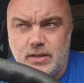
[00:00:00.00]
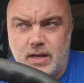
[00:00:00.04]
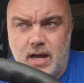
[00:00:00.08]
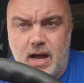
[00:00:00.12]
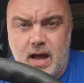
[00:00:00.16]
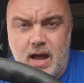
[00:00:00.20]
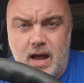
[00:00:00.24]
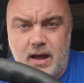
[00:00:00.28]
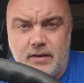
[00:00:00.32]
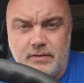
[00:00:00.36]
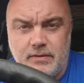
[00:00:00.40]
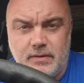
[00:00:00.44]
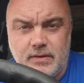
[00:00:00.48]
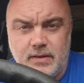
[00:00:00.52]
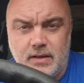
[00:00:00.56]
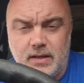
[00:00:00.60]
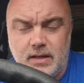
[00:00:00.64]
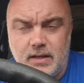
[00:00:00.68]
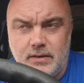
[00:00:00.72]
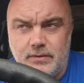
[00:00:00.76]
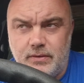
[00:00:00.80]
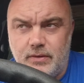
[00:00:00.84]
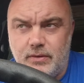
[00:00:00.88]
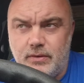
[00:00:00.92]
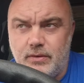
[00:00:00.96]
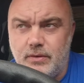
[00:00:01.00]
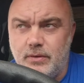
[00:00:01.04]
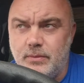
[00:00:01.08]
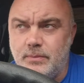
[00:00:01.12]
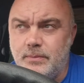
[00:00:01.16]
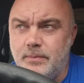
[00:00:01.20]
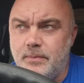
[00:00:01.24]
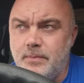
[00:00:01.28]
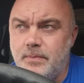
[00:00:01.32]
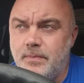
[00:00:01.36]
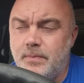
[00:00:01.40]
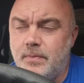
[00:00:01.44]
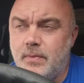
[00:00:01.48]
and half in the living
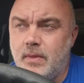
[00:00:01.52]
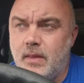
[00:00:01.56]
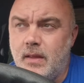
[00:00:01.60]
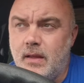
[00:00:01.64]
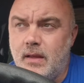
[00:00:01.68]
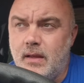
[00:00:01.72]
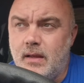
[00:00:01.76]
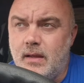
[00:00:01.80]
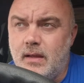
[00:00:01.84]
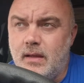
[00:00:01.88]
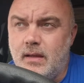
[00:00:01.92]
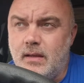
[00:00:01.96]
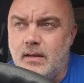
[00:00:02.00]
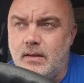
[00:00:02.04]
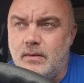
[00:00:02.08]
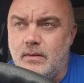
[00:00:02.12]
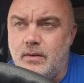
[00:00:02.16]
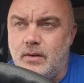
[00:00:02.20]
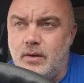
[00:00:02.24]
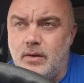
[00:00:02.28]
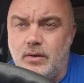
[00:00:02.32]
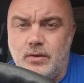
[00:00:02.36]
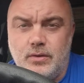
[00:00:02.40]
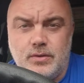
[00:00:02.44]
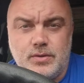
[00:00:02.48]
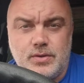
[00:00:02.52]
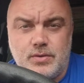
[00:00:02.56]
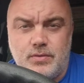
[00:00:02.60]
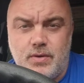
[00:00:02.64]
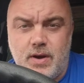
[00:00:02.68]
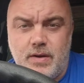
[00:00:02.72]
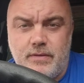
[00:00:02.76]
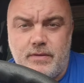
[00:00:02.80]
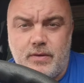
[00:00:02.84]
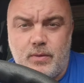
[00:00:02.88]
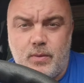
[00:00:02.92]
room. Clothes are